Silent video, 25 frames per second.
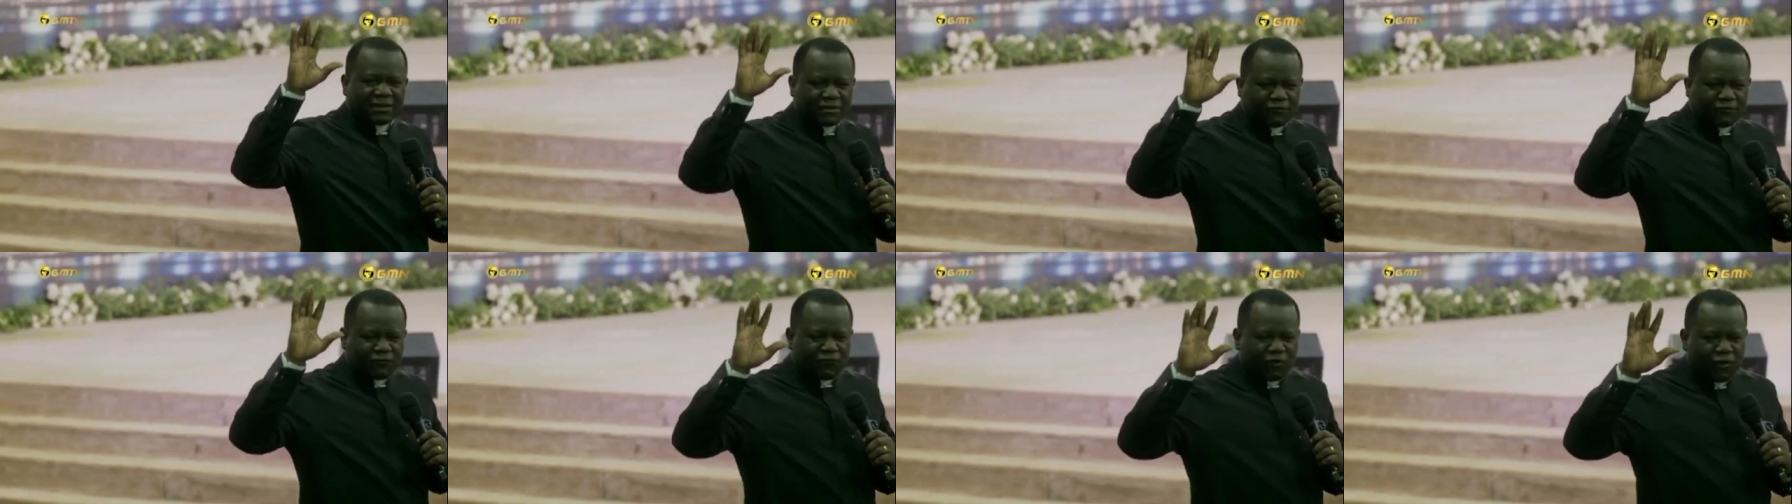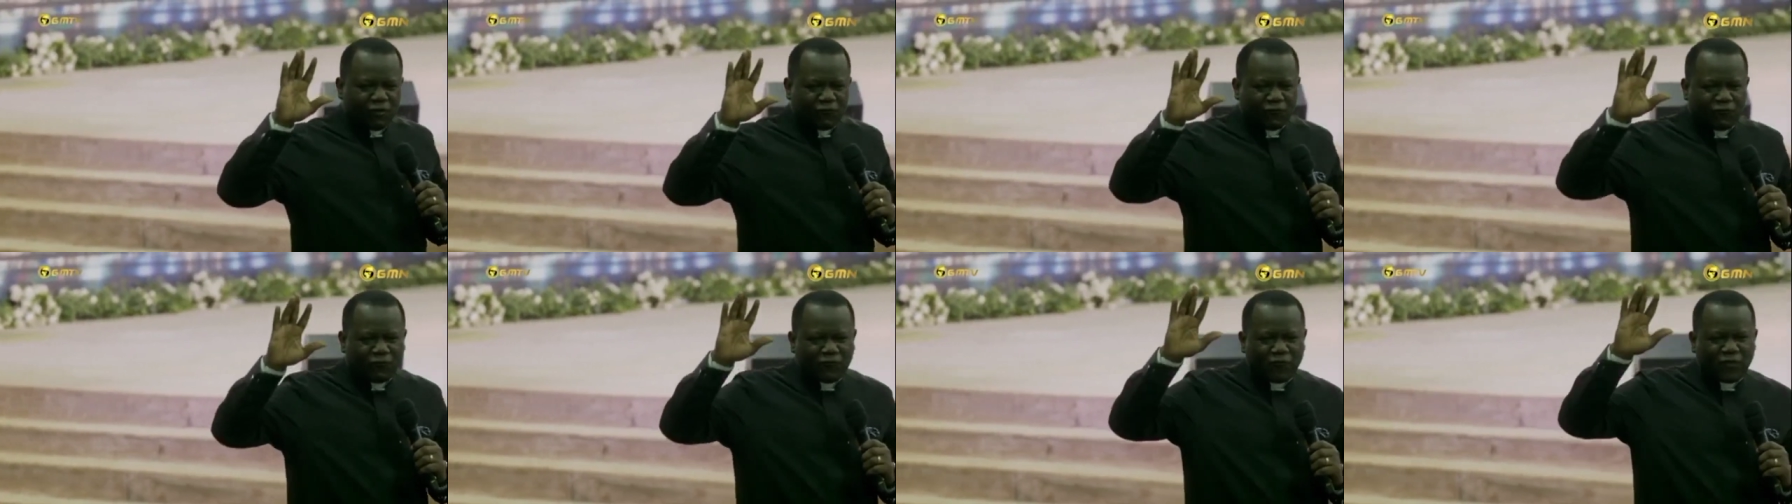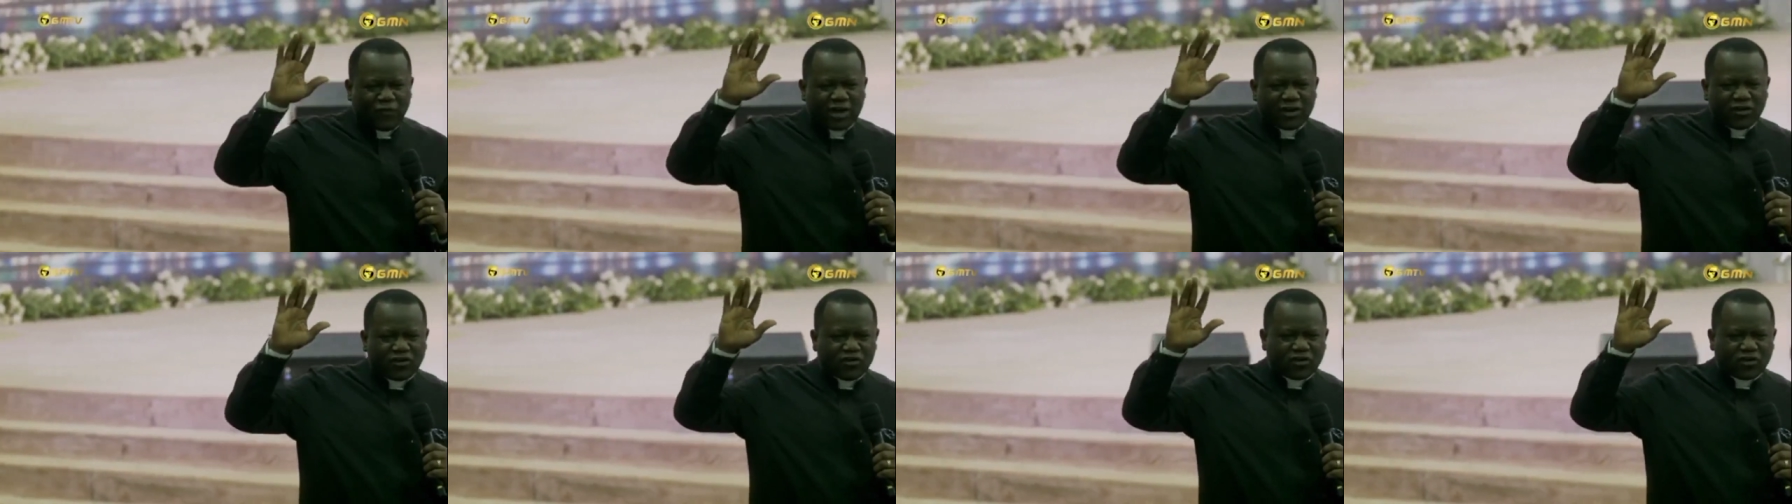from
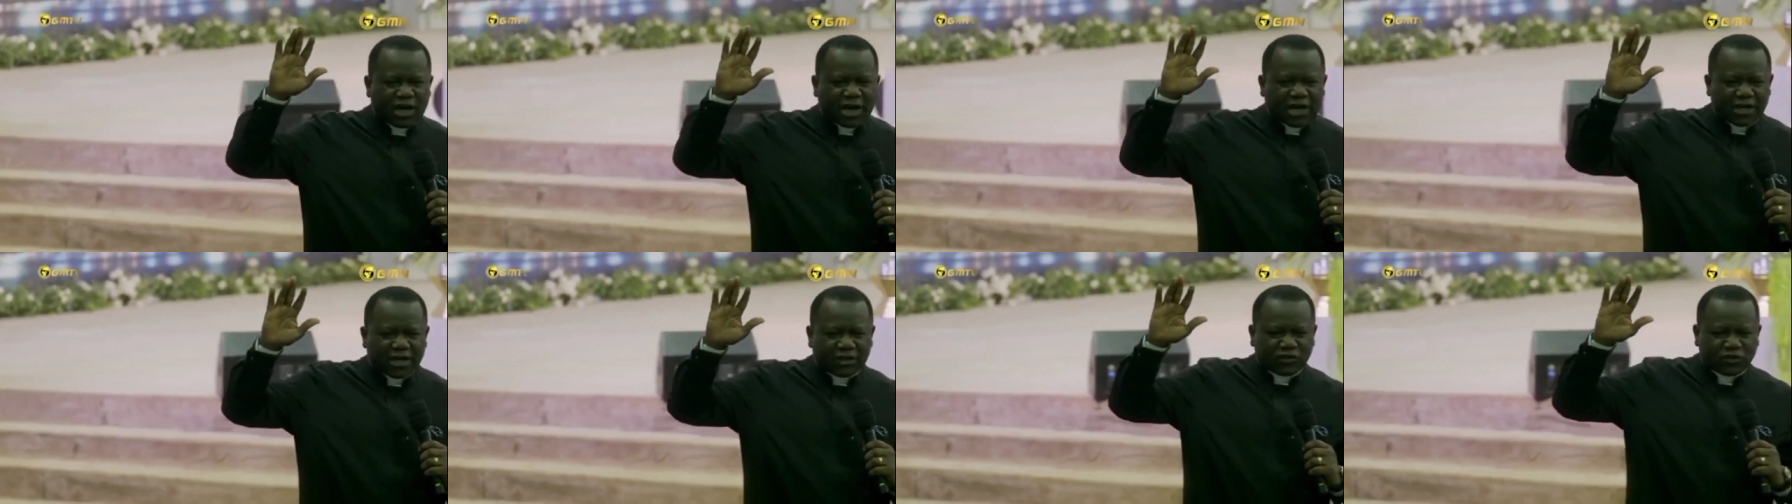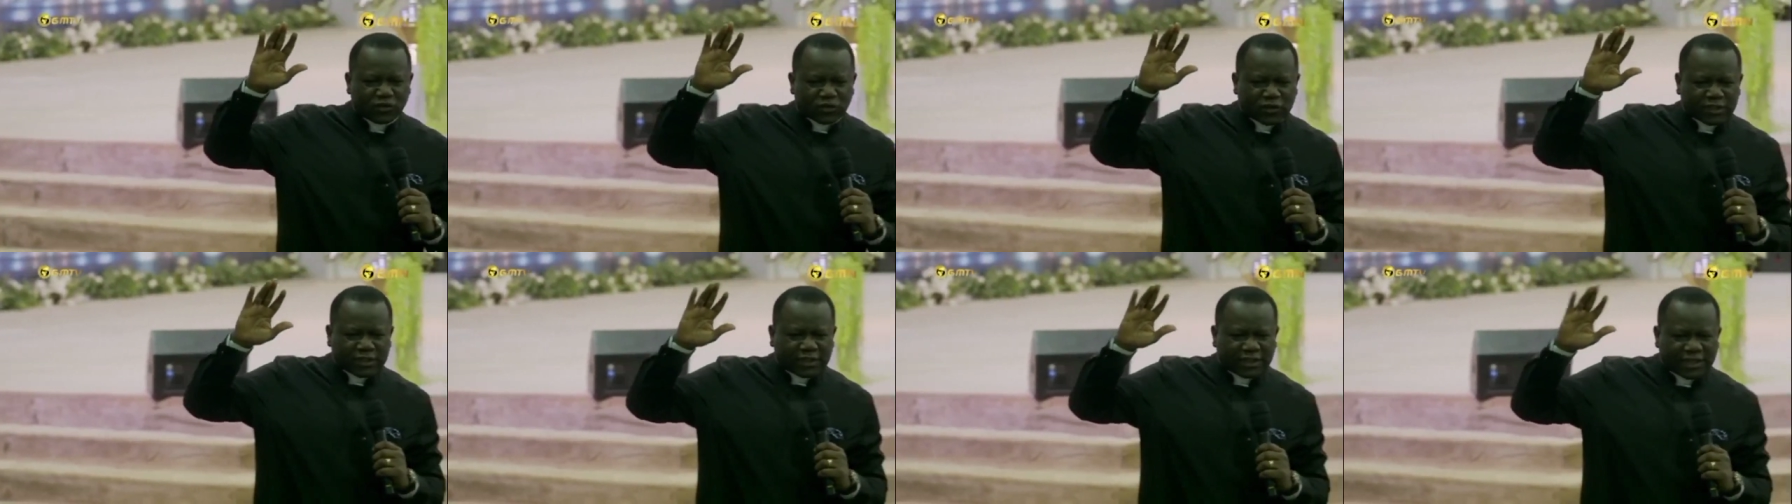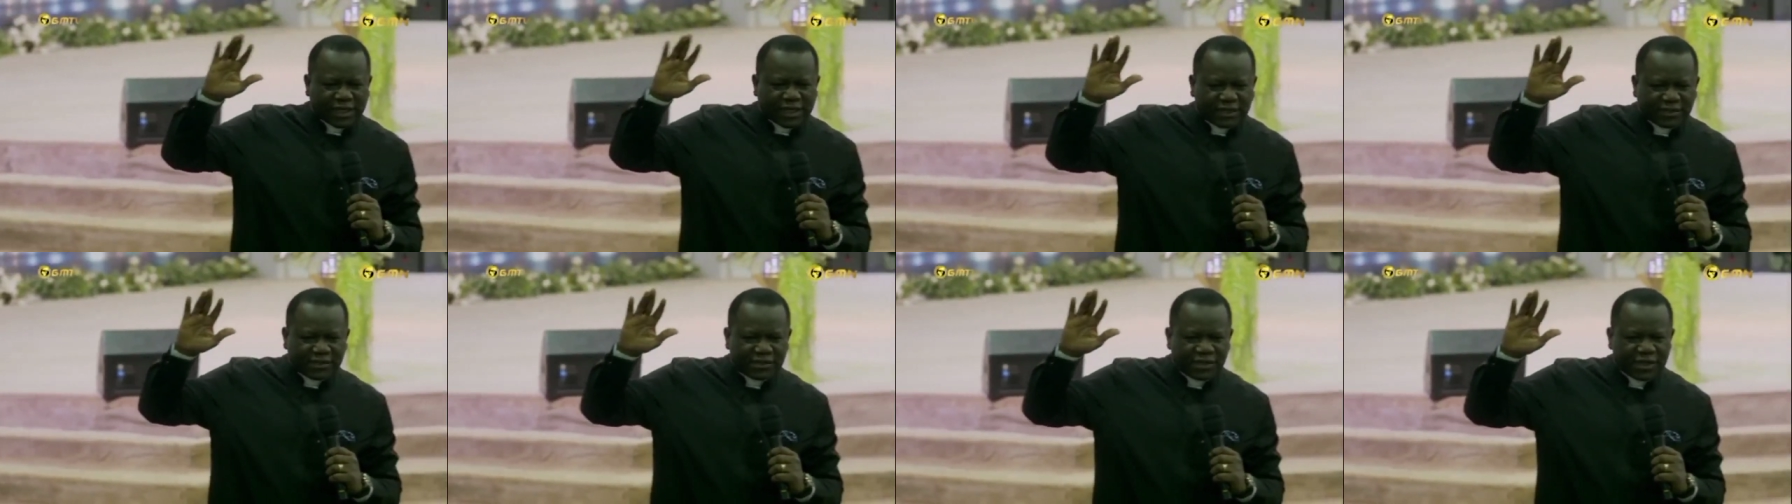federal to
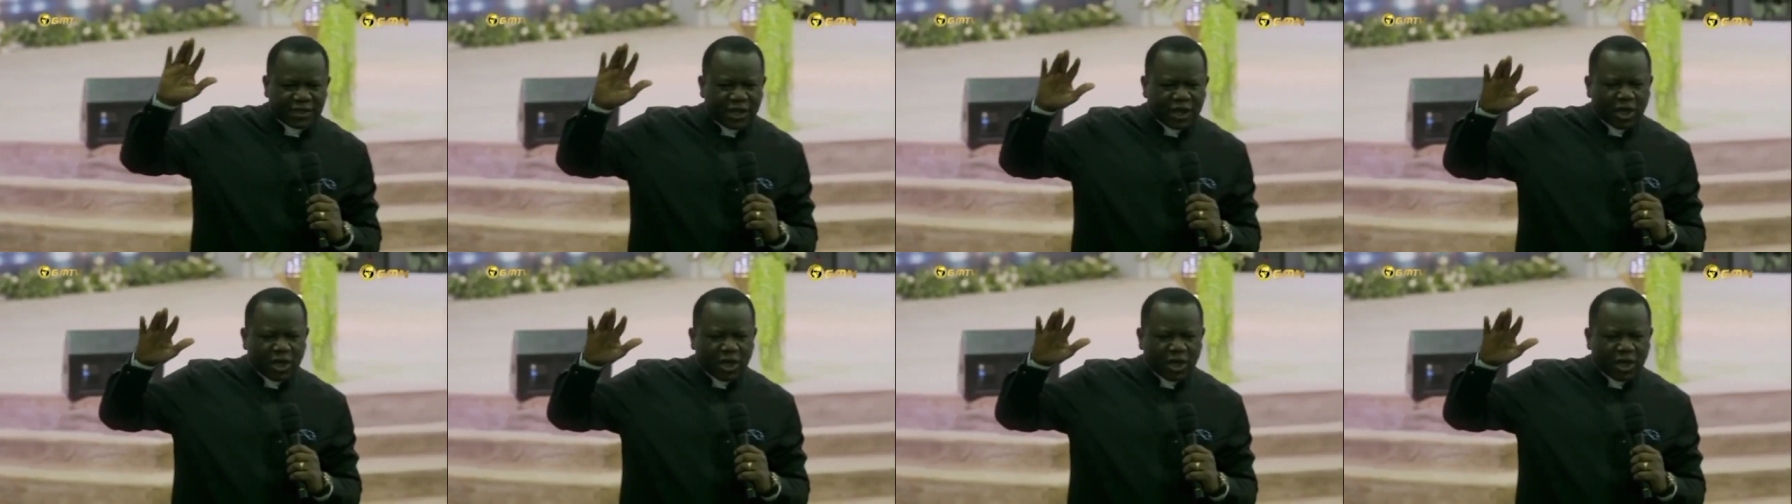state